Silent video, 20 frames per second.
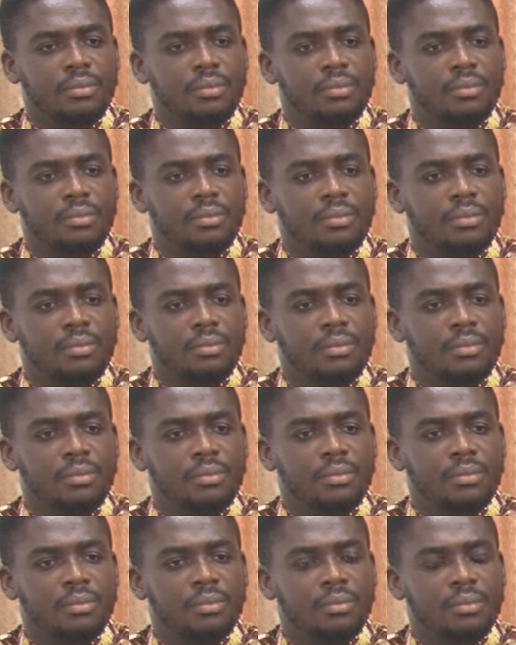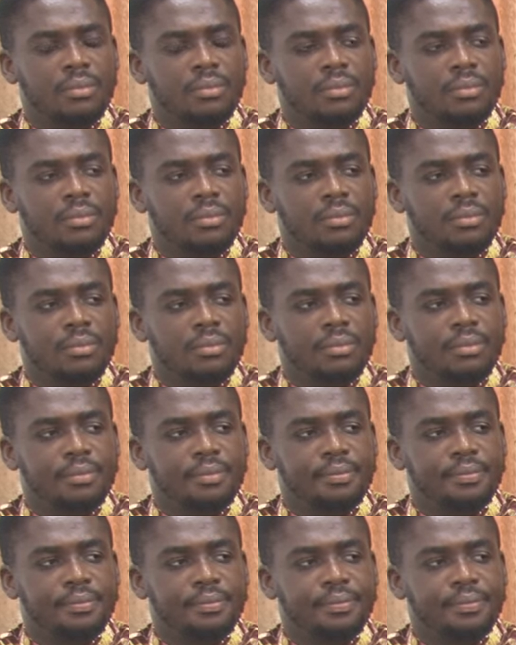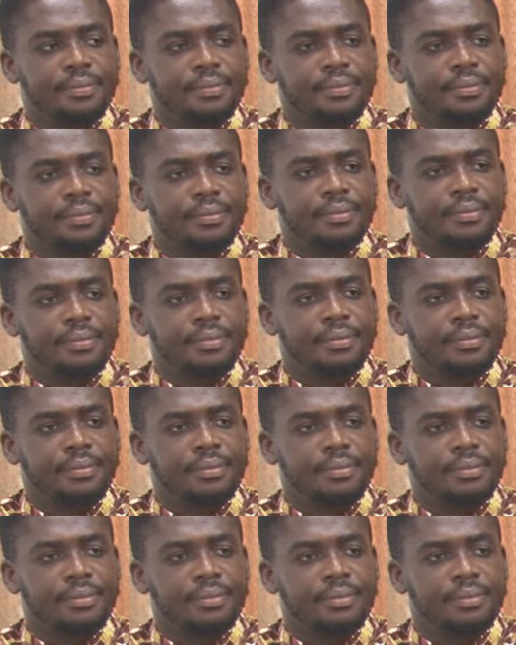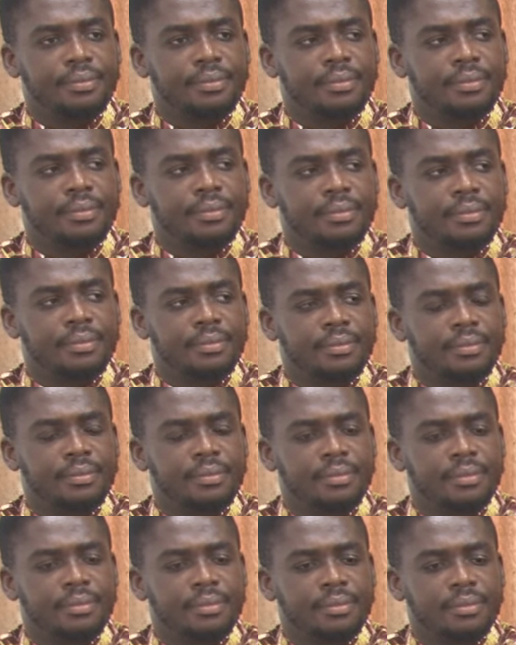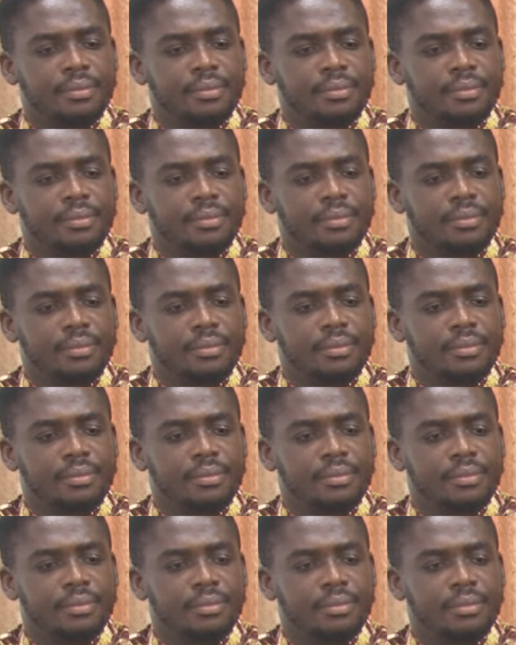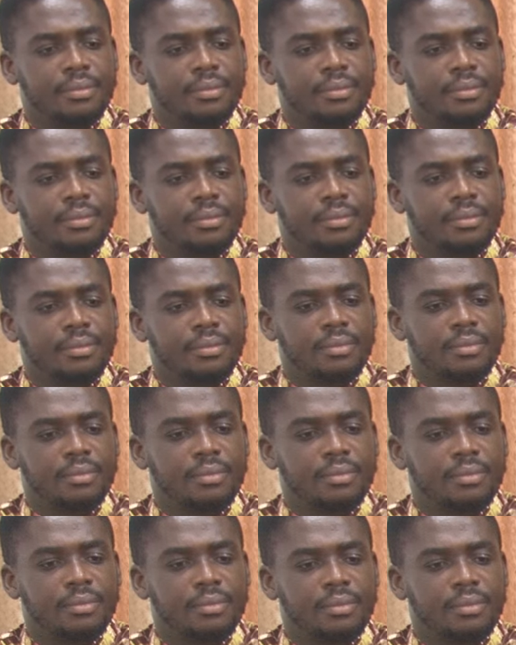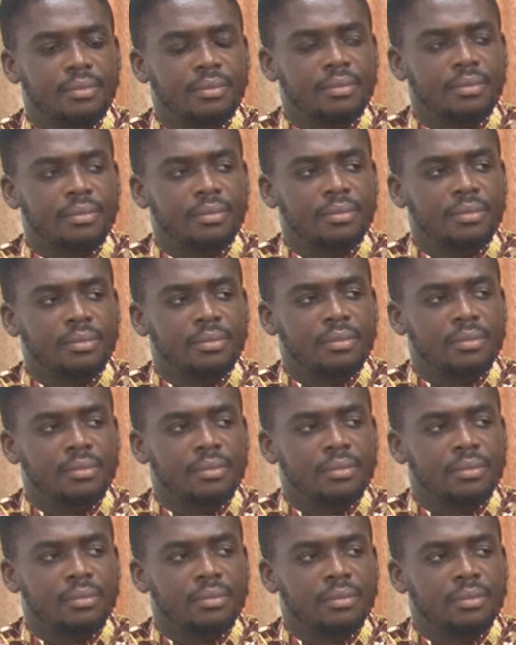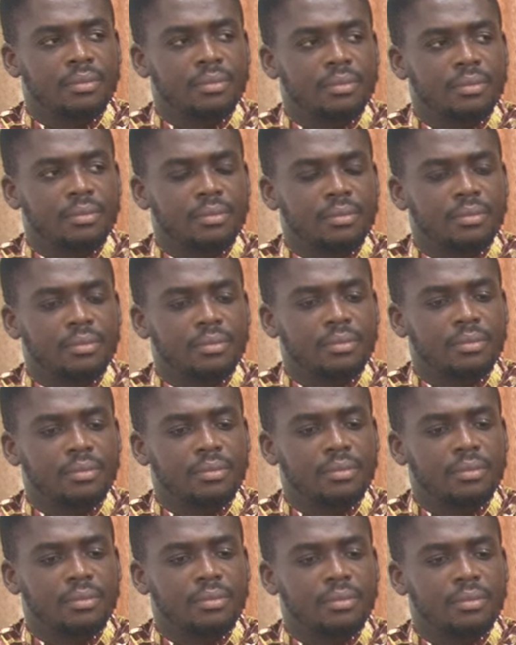(not speaking)